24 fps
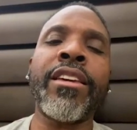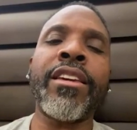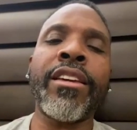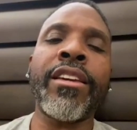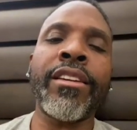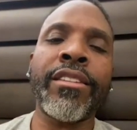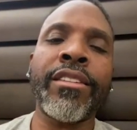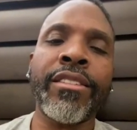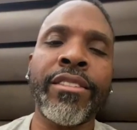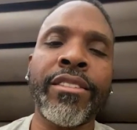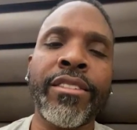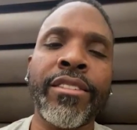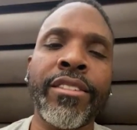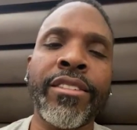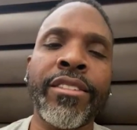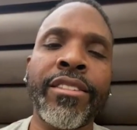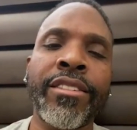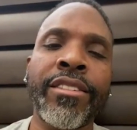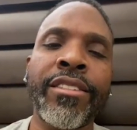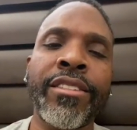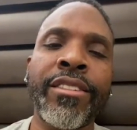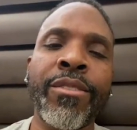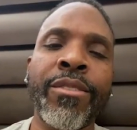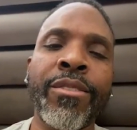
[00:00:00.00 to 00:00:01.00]
thinking.
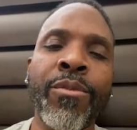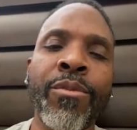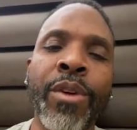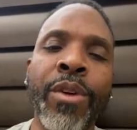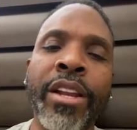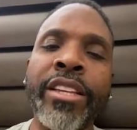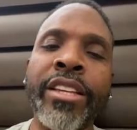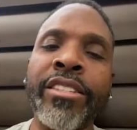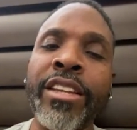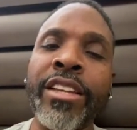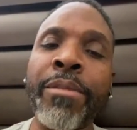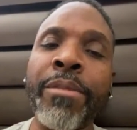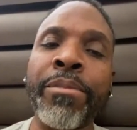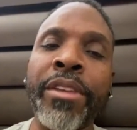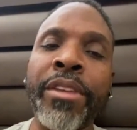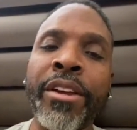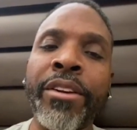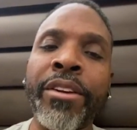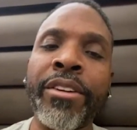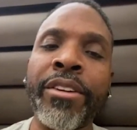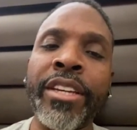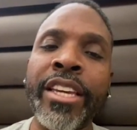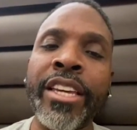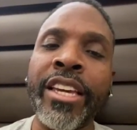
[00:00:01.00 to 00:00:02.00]
While he's up
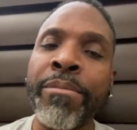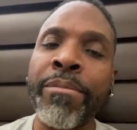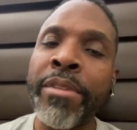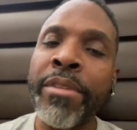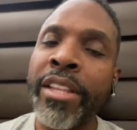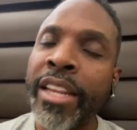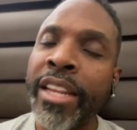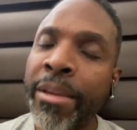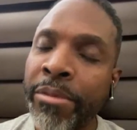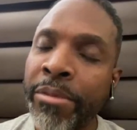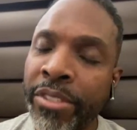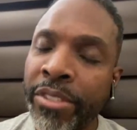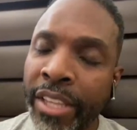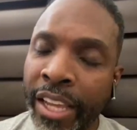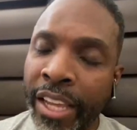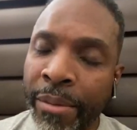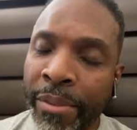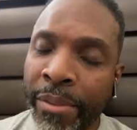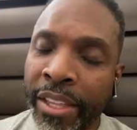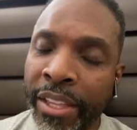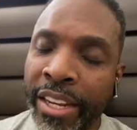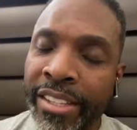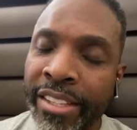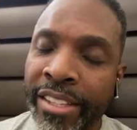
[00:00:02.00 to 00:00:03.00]
there, he can be lip
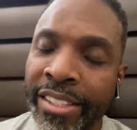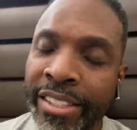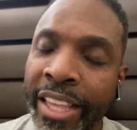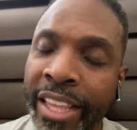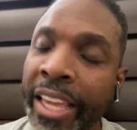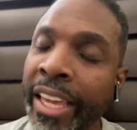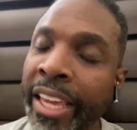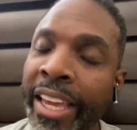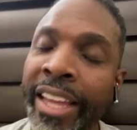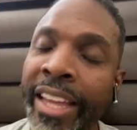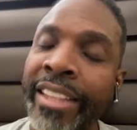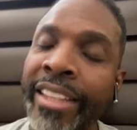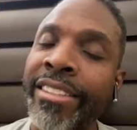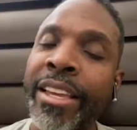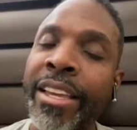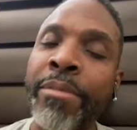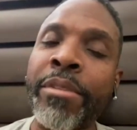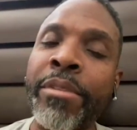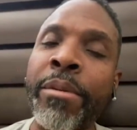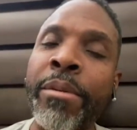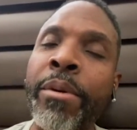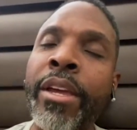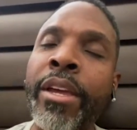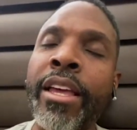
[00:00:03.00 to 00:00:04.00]
syncing, but then he's thinking at the
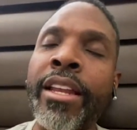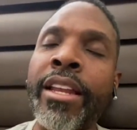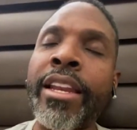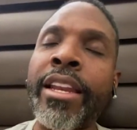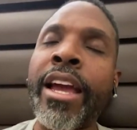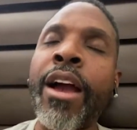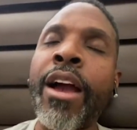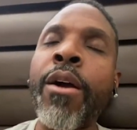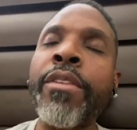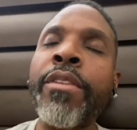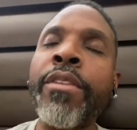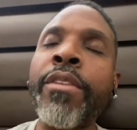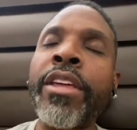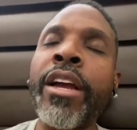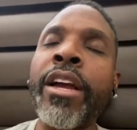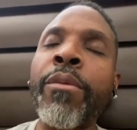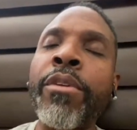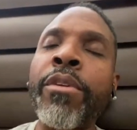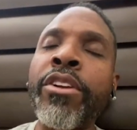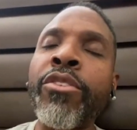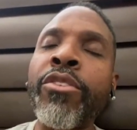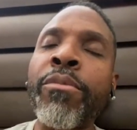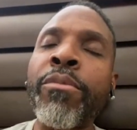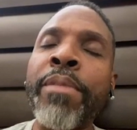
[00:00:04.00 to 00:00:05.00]
same time. Okay, now I
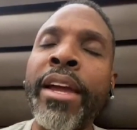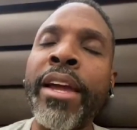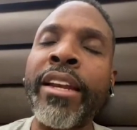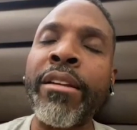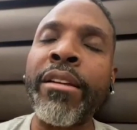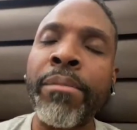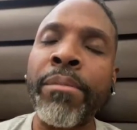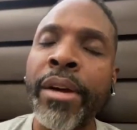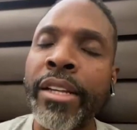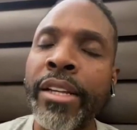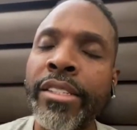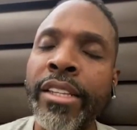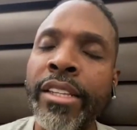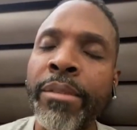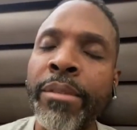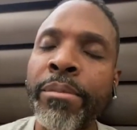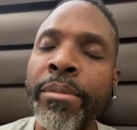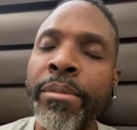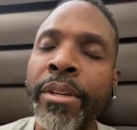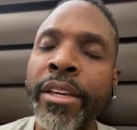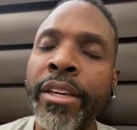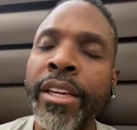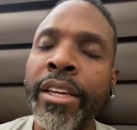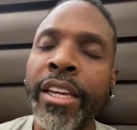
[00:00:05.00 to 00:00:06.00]
think I want to do a back up
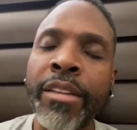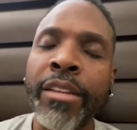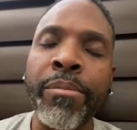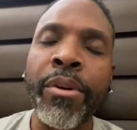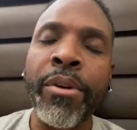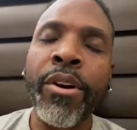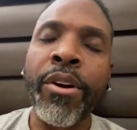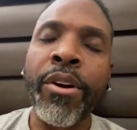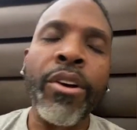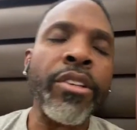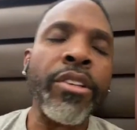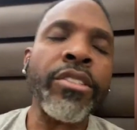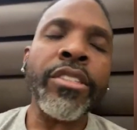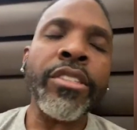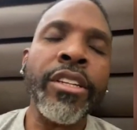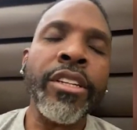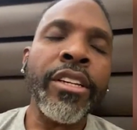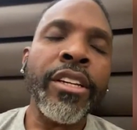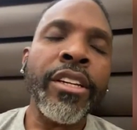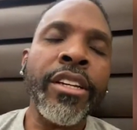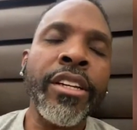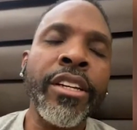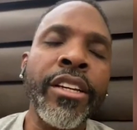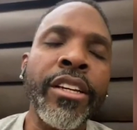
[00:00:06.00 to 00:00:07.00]
bicep. He paused
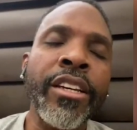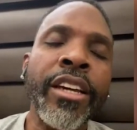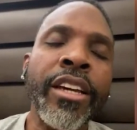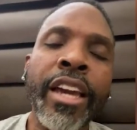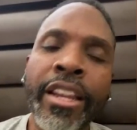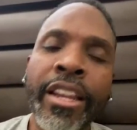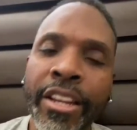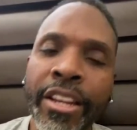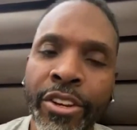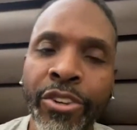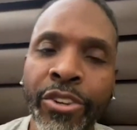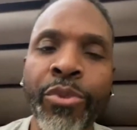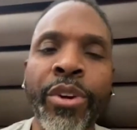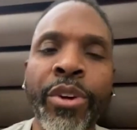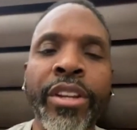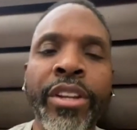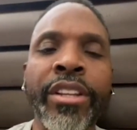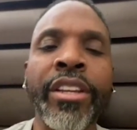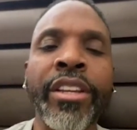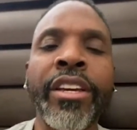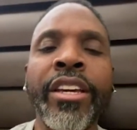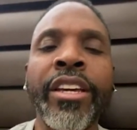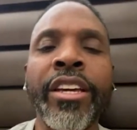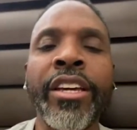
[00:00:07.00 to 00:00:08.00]
and he do
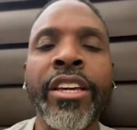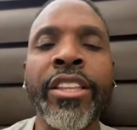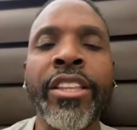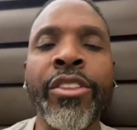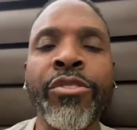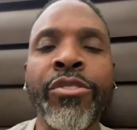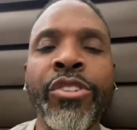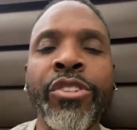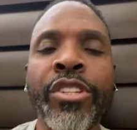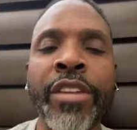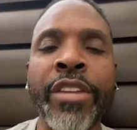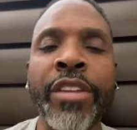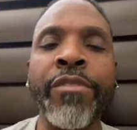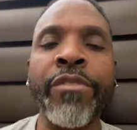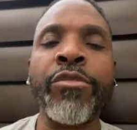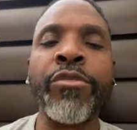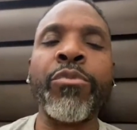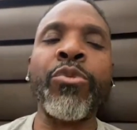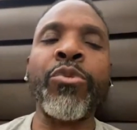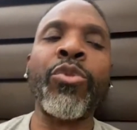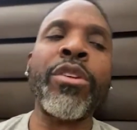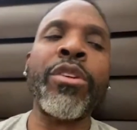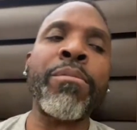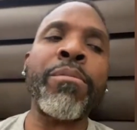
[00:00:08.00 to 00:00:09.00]
it. There's a
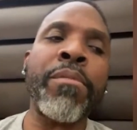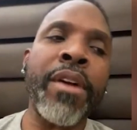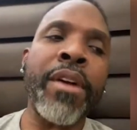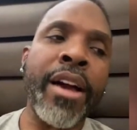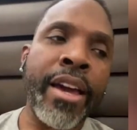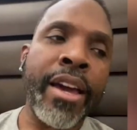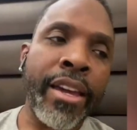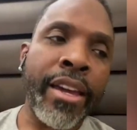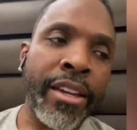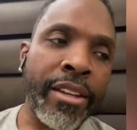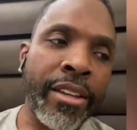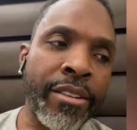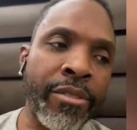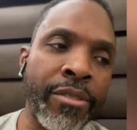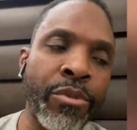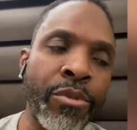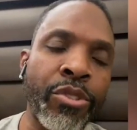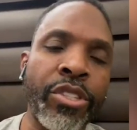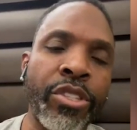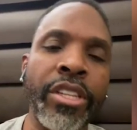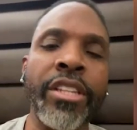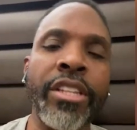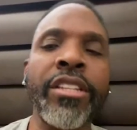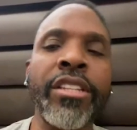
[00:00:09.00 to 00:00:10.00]
difference between my
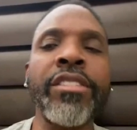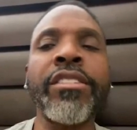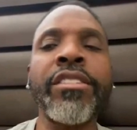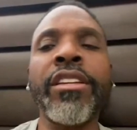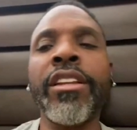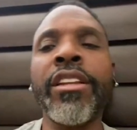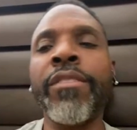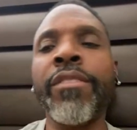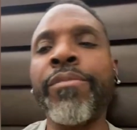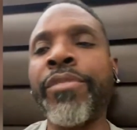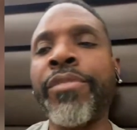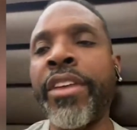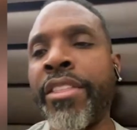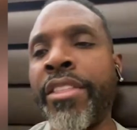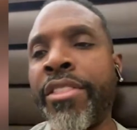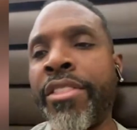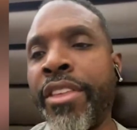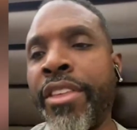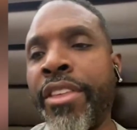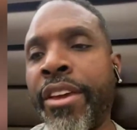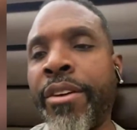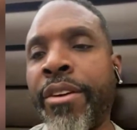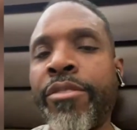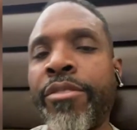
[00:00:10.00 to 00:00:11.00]
routines
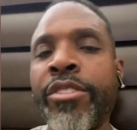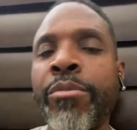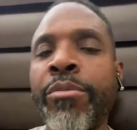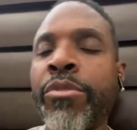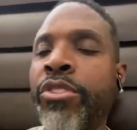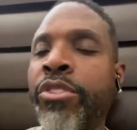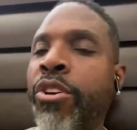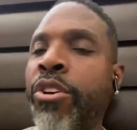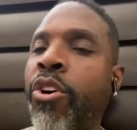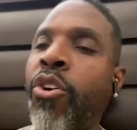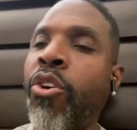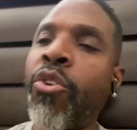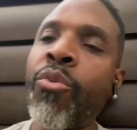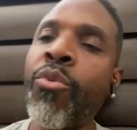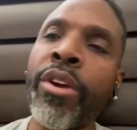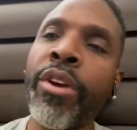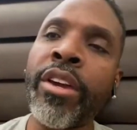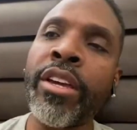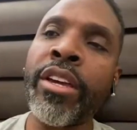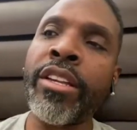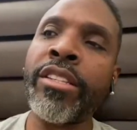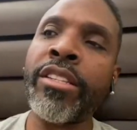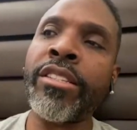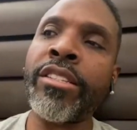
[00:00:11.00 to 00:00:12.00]
and theirs. It was
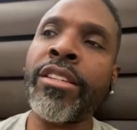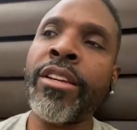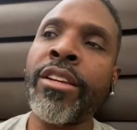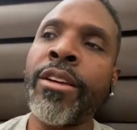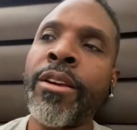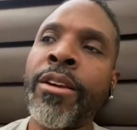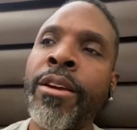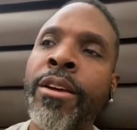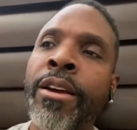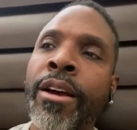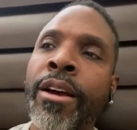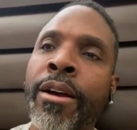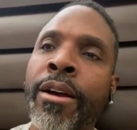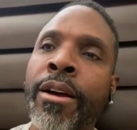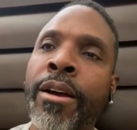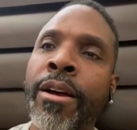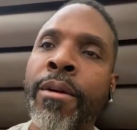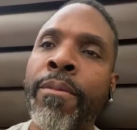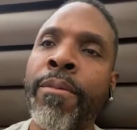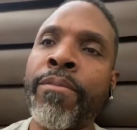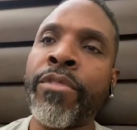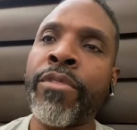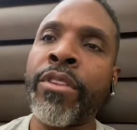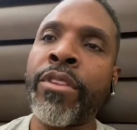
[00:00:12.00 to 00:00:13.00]
always,
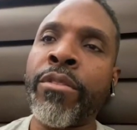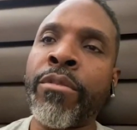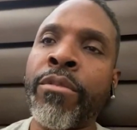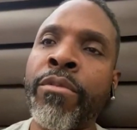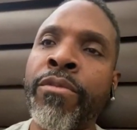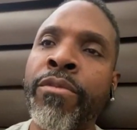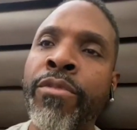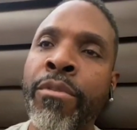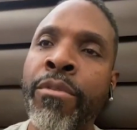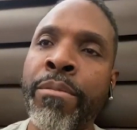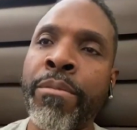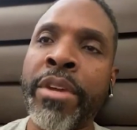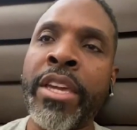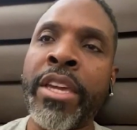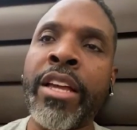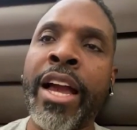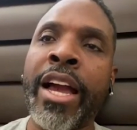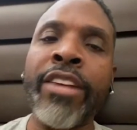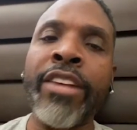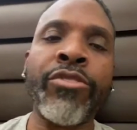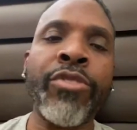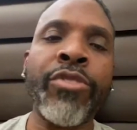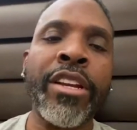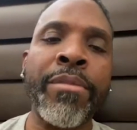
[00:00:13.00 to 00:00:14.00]
um, for
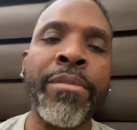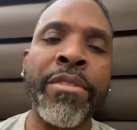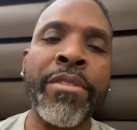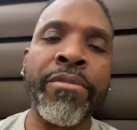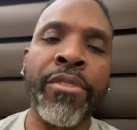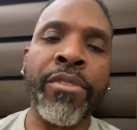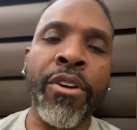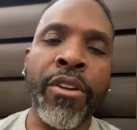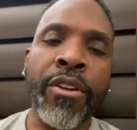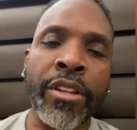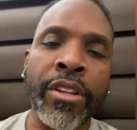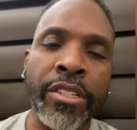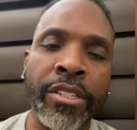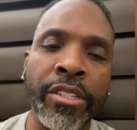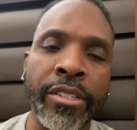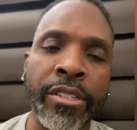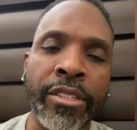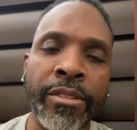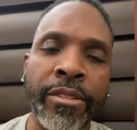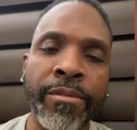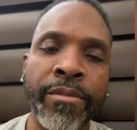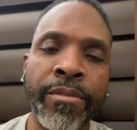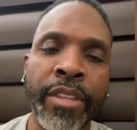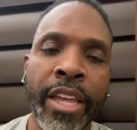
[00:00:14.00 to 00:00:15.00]
me, I tried to be
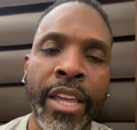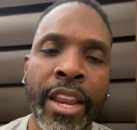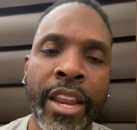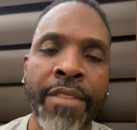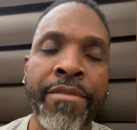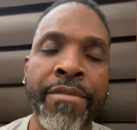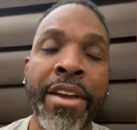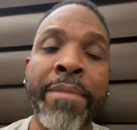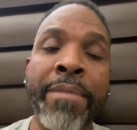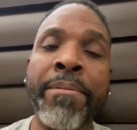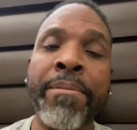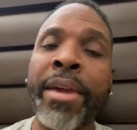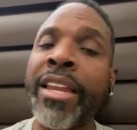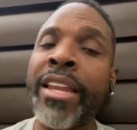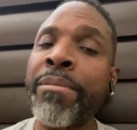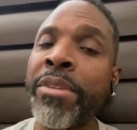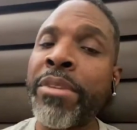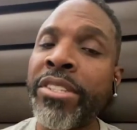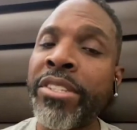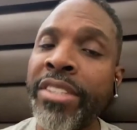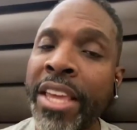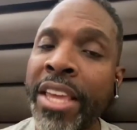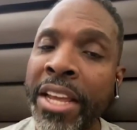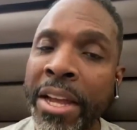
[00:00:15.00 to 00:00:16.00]
flawless. And if I made
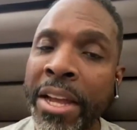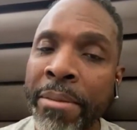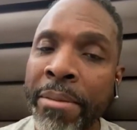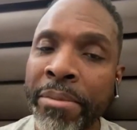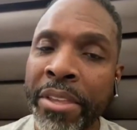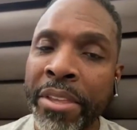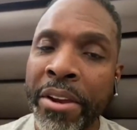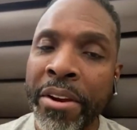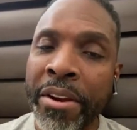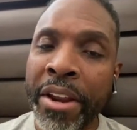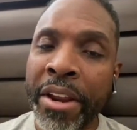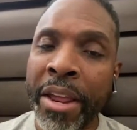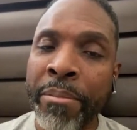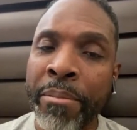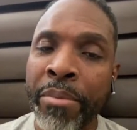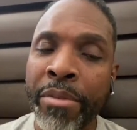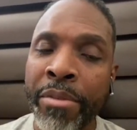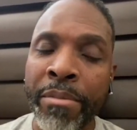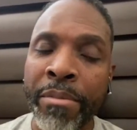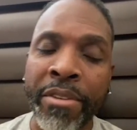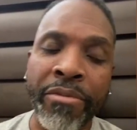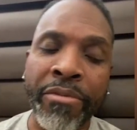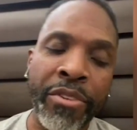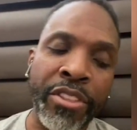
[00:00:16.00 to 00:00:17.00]
a mistake up there and
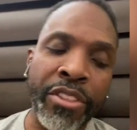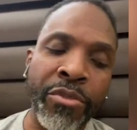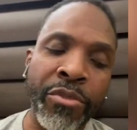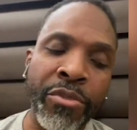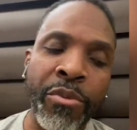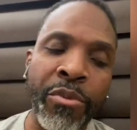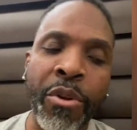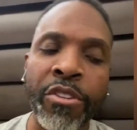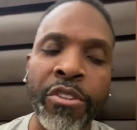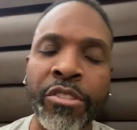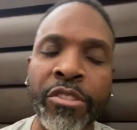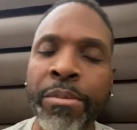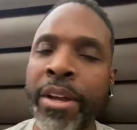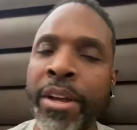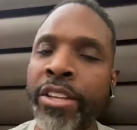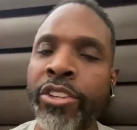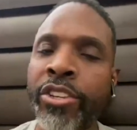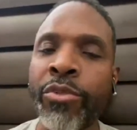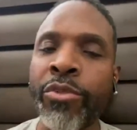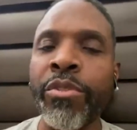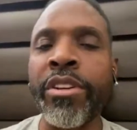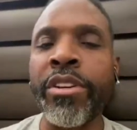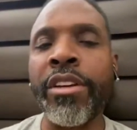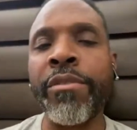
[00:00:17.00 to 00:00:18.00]
put my foot in the wrong
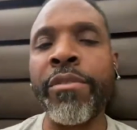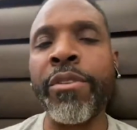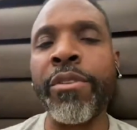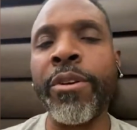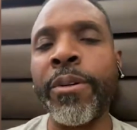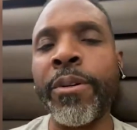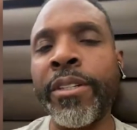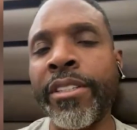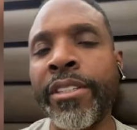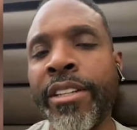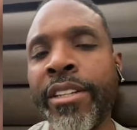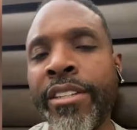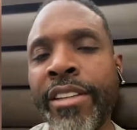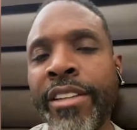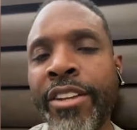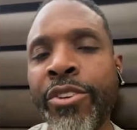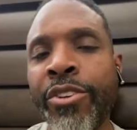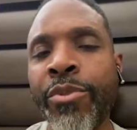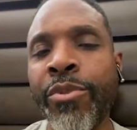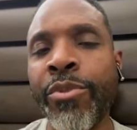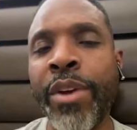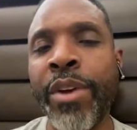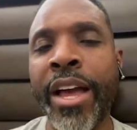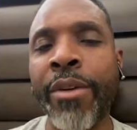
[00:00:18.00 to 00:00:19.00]
spot, you would never know it
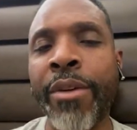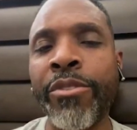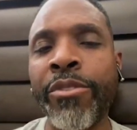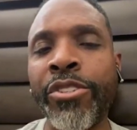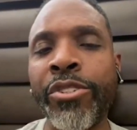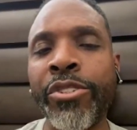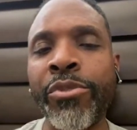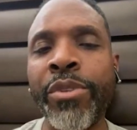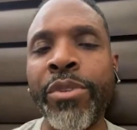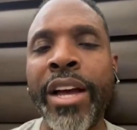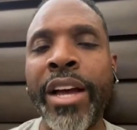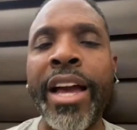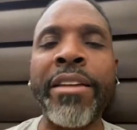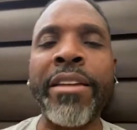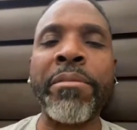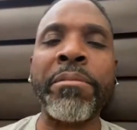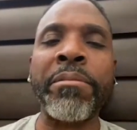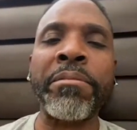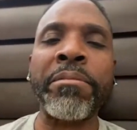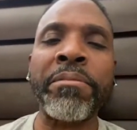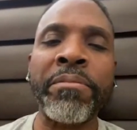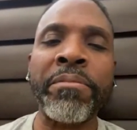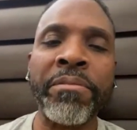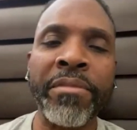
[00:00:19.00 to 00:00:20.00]
because I knew how to hide
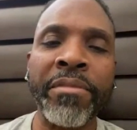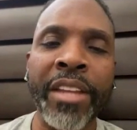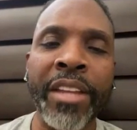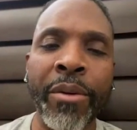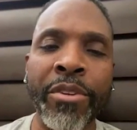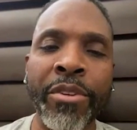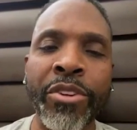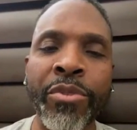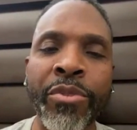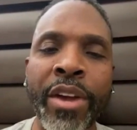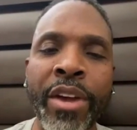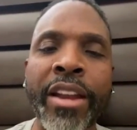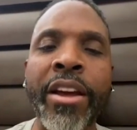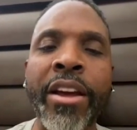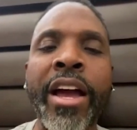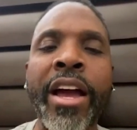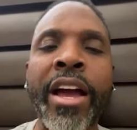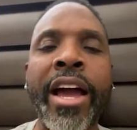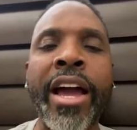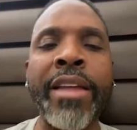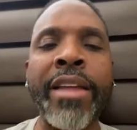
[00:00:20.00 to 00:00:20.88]
them. I knew how to